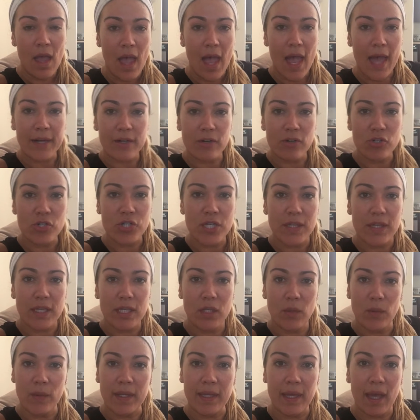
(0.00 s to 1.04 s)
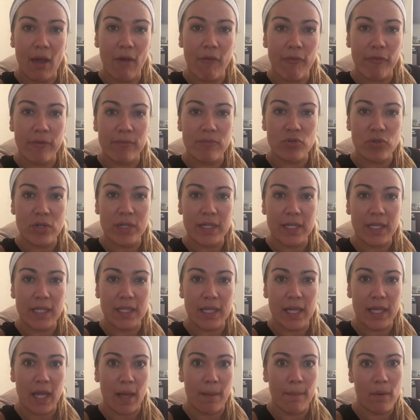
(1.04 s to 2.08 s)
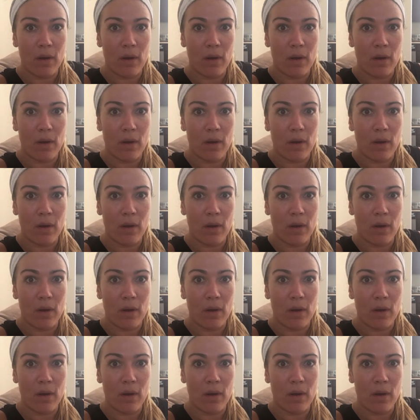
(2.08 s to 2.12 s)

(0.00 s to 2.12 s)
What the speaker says: energy that you would get from drinking like a